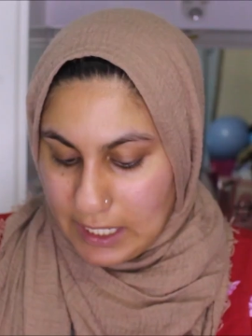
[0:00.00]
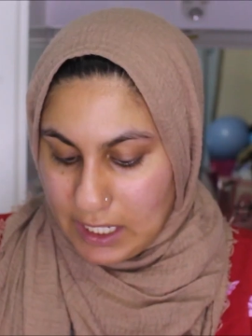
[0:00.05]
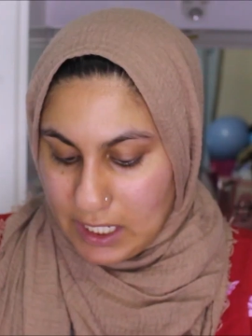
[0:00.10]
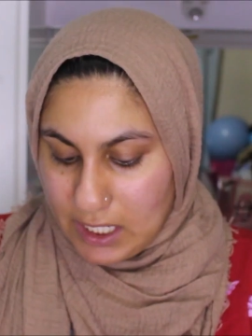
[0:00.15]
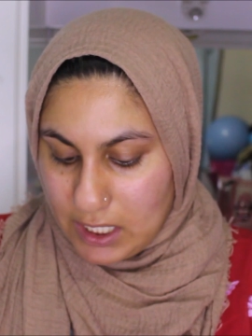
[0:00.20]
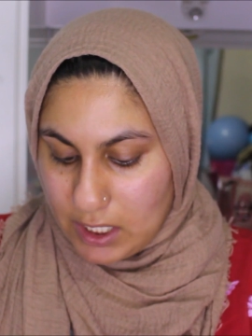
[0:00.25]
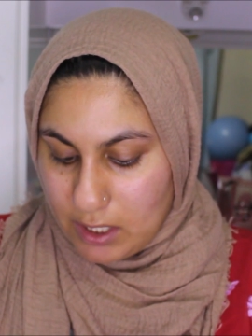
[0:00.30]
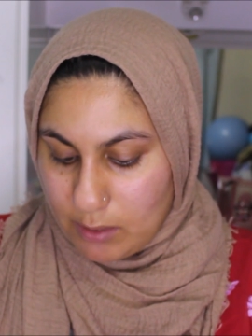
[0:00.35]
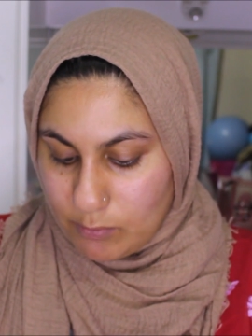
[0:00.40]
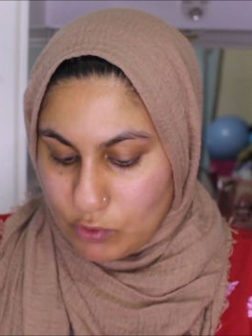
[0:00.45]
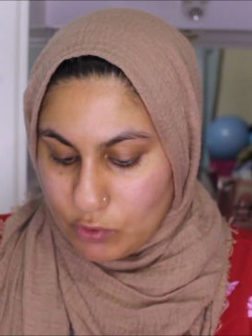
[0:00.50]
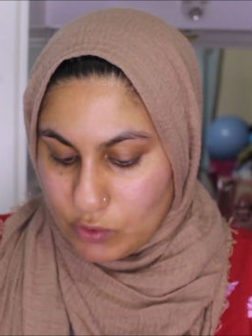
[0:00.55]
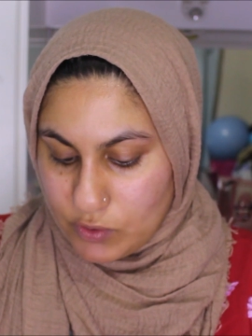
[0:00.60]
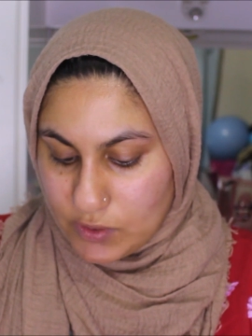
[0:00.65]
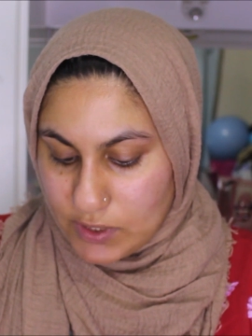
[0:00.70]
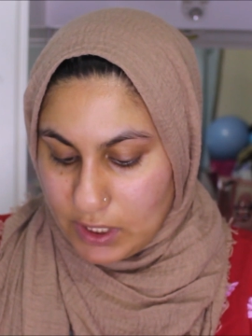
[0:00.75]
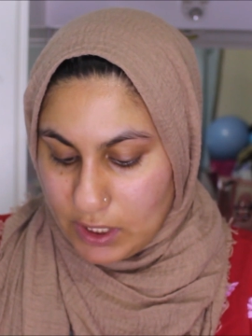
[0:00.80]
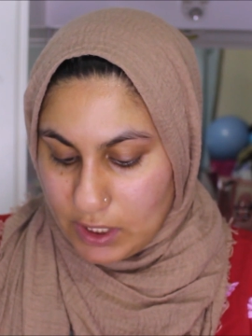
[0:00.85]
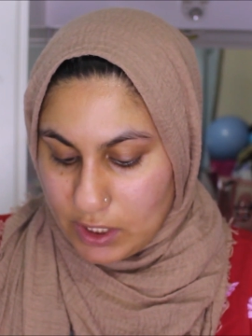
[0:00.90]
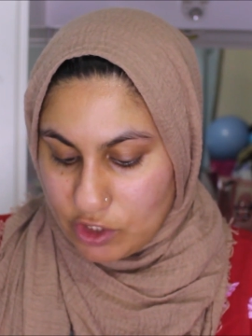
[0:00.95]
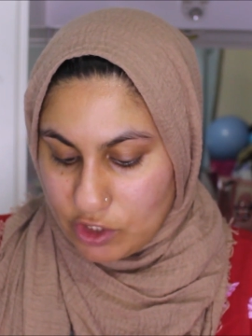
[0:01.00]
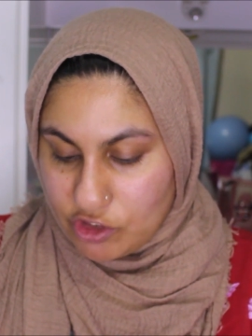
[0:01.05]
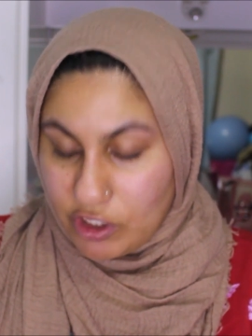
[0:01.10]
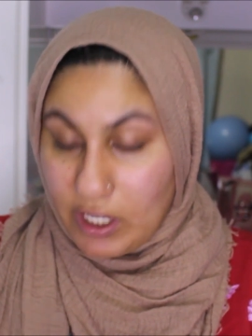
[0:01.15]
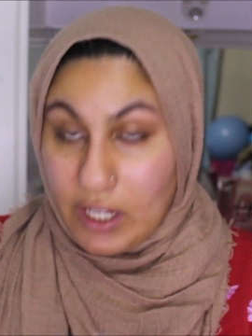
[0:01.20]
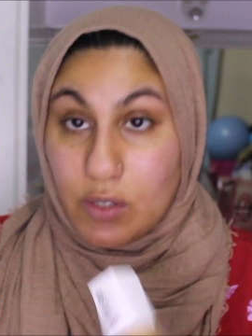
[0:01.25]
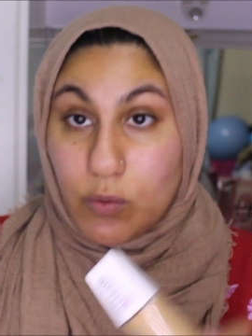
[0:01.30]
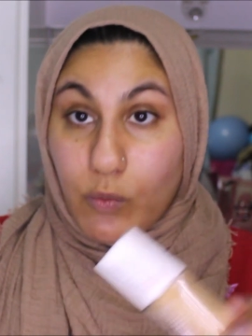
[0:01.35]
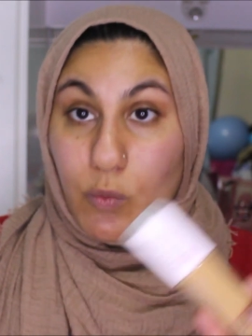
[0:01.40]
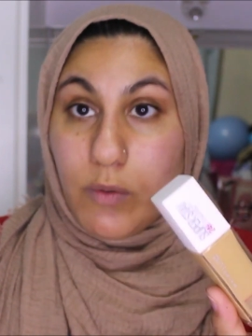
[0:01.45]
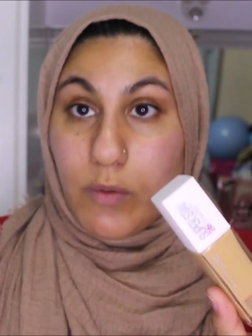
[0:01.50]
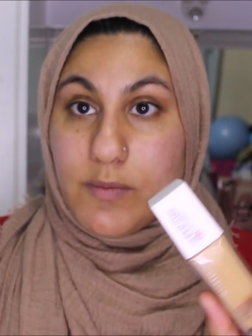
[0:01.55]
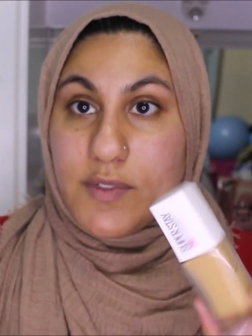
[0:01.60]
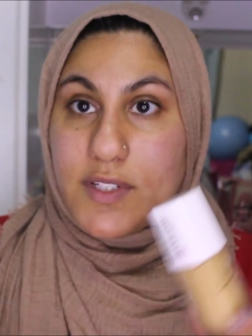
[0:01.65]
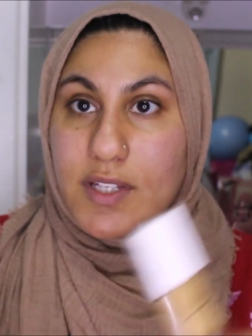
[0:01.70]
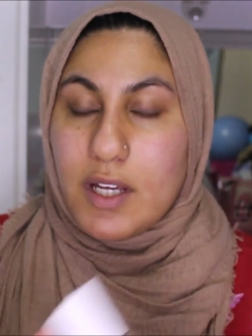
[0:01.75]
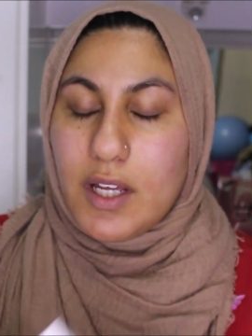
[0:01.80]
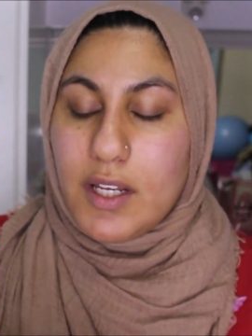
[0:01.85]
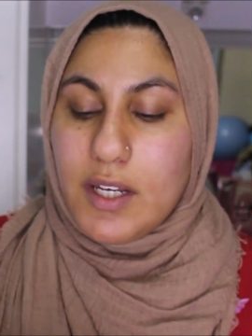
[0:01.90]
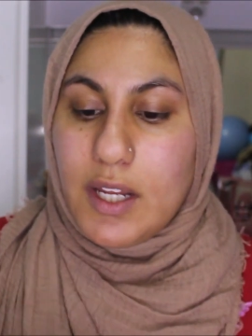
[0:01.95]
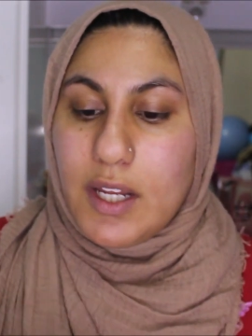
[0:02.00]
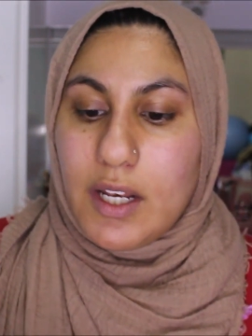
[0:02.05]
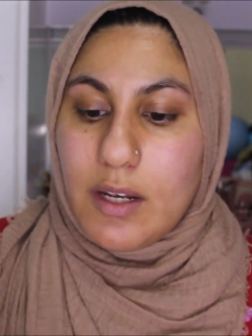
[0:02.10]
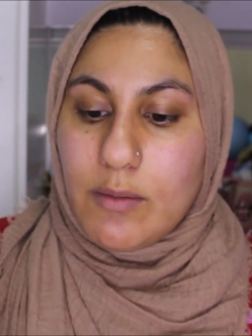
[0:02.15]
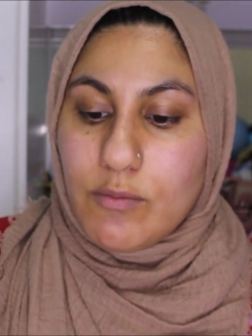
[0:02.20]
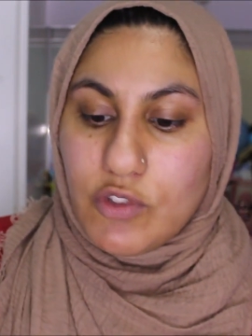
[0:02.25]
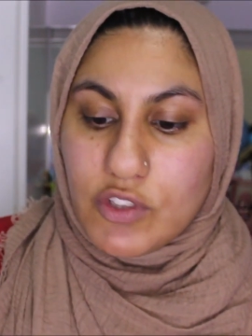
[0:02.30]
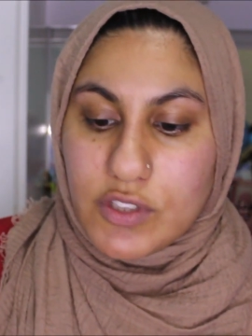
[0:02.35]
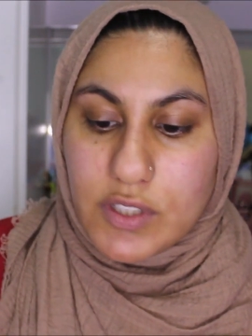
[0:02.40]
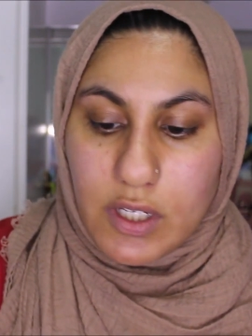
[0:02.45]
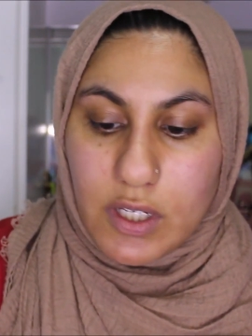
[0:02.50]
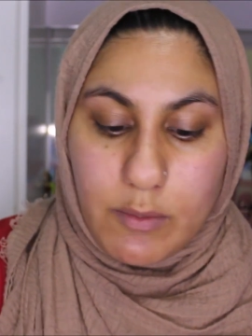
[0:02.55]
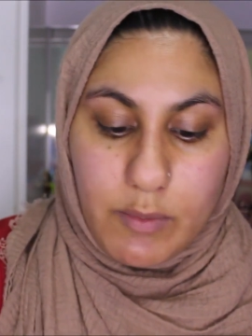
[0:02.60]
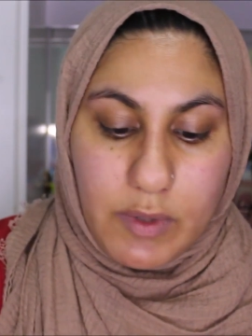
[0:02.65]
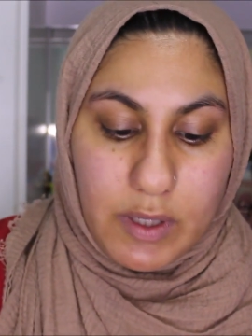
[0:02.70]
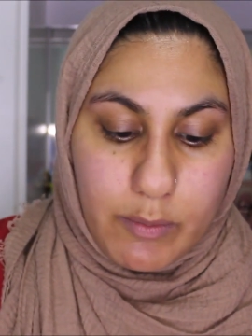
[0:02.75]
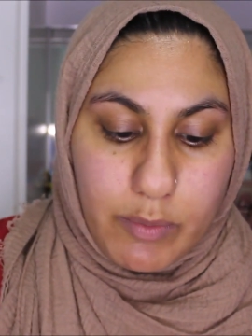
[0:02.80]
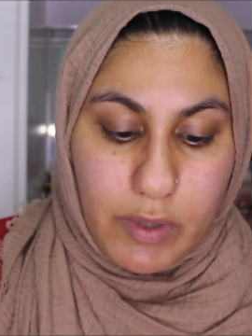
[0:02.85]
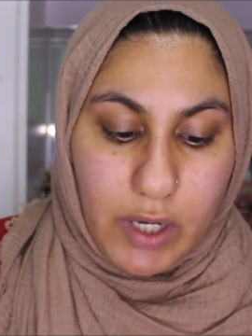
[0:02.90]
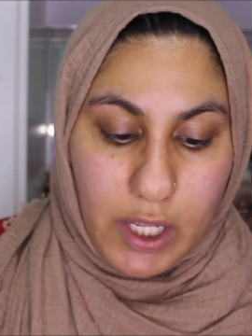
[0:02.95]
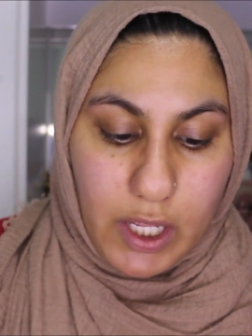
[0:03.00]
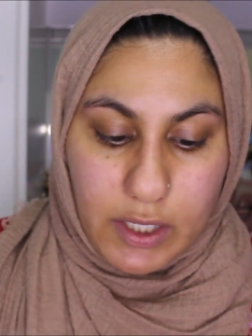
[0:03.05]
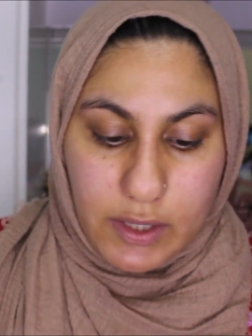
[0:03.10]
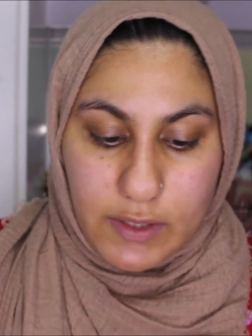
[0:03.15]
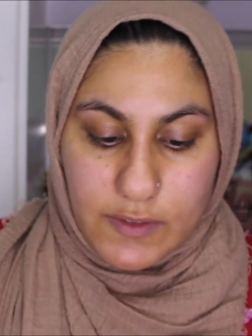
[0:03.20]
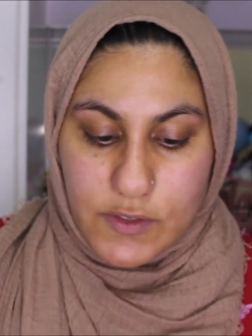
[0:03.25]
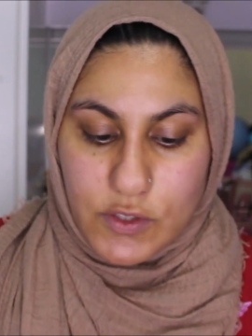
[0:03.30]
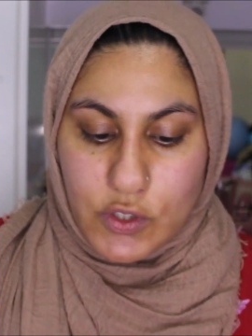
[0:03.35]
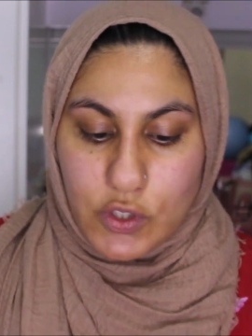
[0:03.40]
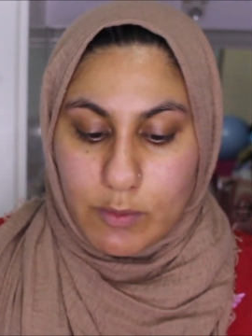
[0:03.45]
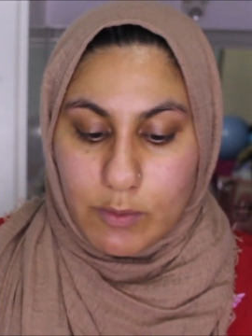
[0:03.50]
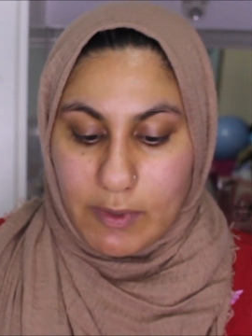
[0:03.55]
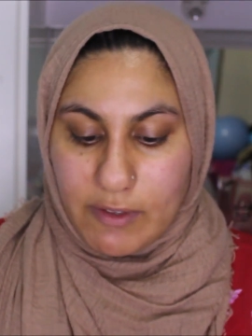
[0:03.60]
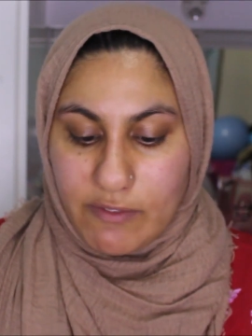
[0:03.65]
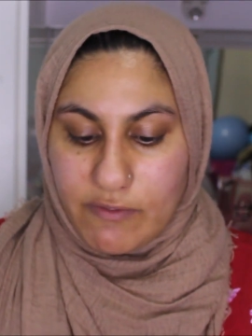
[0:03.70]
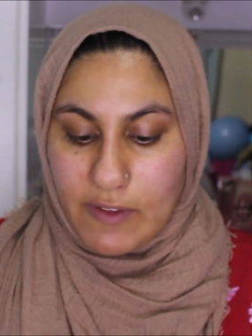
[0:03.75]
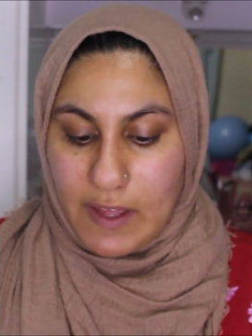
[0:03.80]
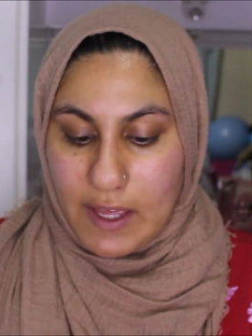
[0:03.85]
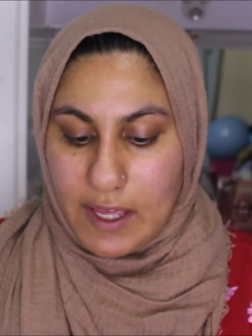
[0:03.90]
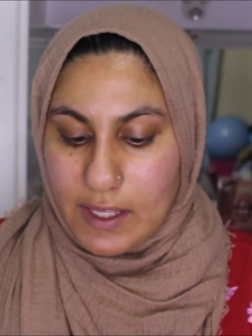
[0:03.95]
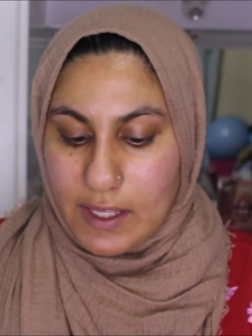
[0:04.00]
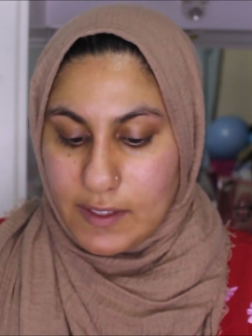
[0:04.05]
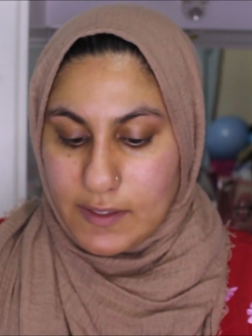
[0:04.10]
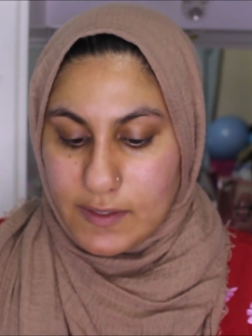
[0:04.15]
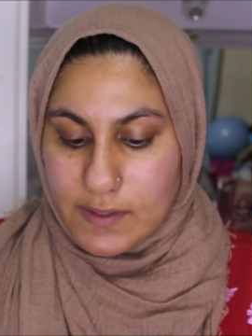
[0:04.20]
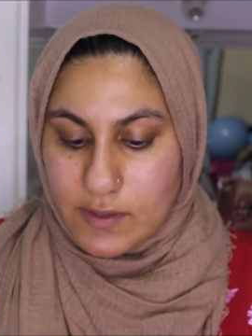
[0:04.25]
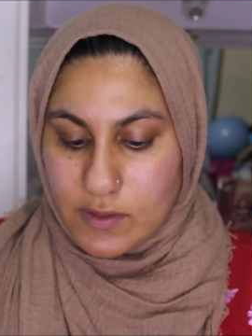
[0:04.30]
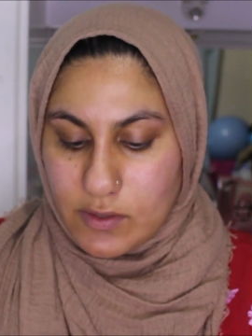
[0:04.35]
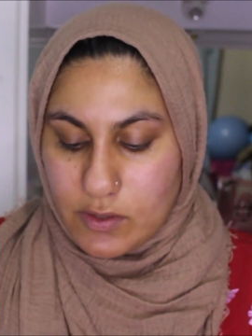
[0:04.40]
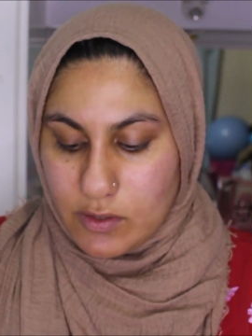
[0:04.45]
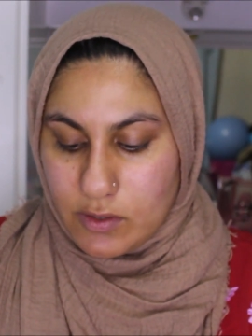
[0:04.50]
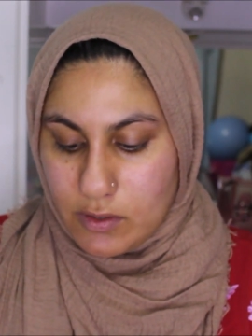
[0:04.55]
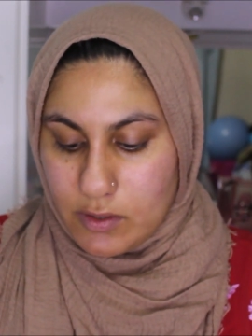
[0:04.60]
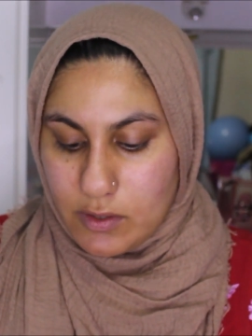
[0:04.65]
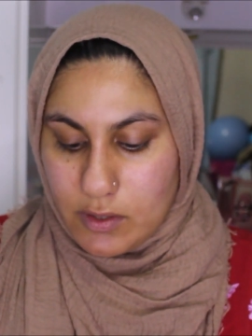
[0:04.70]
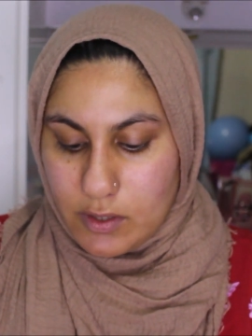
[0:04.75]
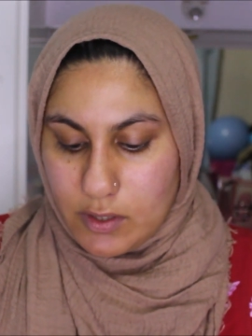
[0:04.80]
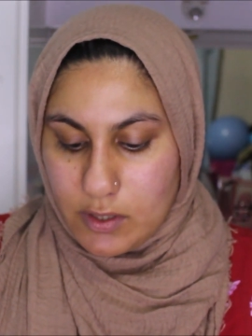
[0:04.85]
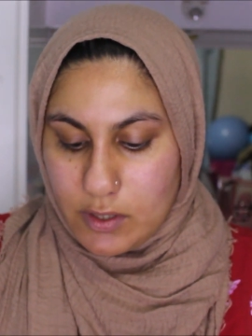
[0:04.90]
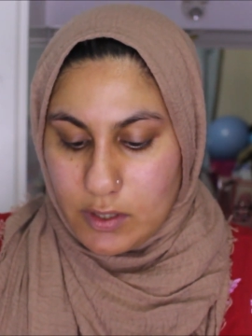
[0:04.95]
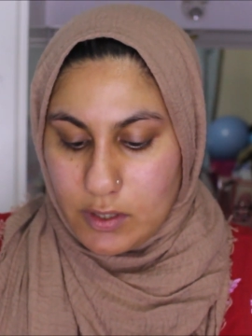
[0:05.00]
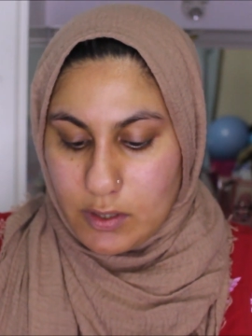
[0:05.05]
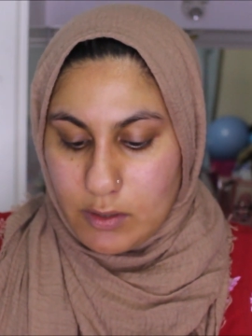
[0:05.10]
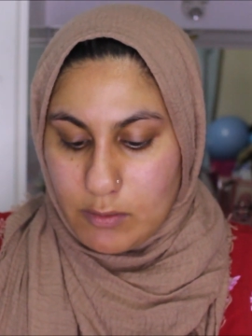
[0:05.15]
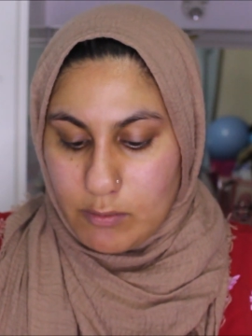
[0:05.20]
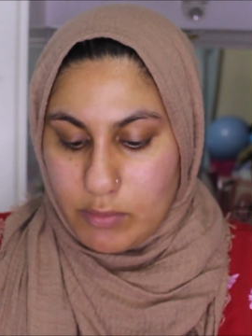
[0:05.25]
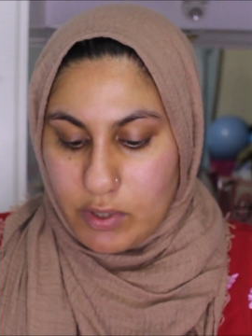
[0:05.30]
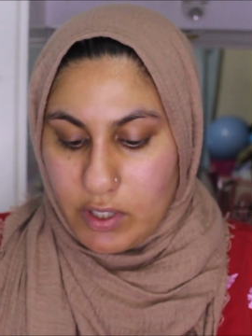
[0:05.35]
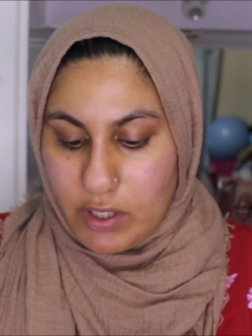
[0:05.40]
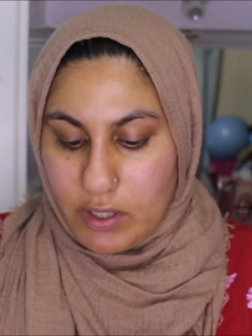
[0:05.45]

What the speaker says: and I'm using the shade Warm Sun, and I'm just going to be applying this to my face, put it